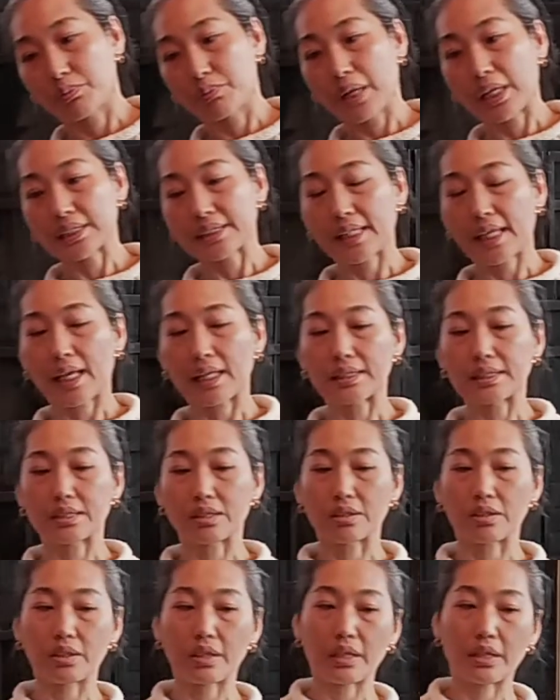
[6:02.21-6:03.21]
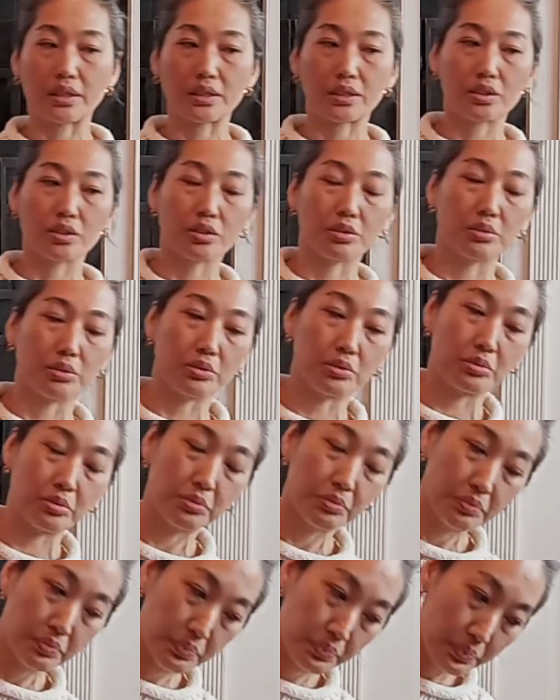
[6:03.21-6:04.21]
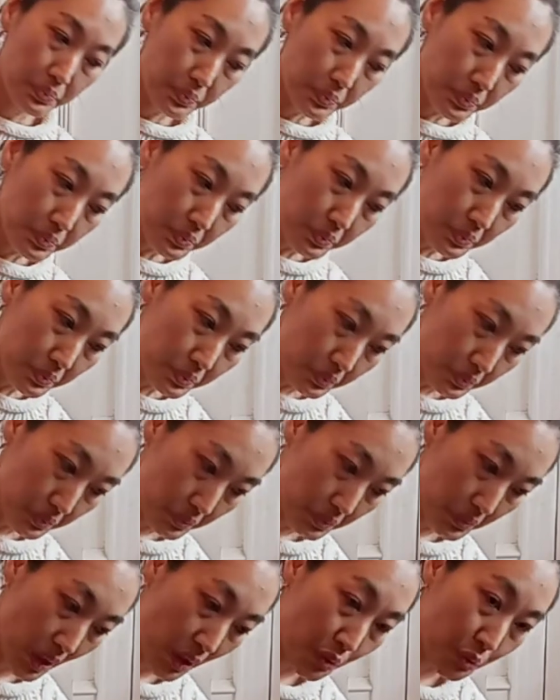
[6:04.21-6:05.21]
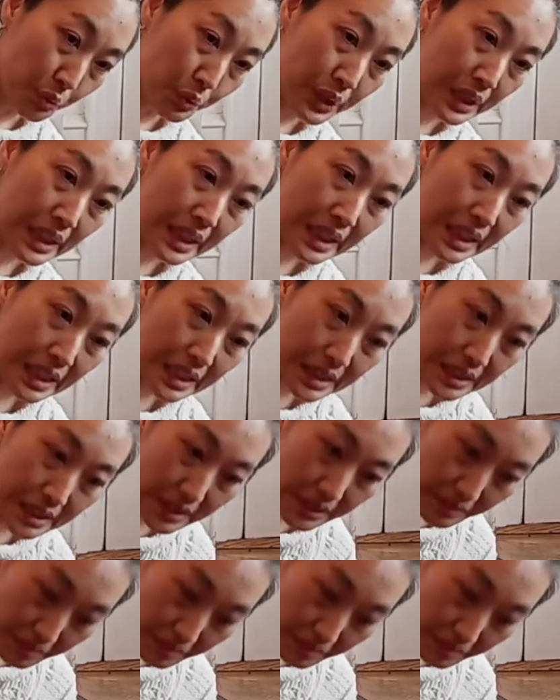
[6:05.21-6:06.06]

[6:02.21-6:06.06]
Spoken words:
breast cancer is to release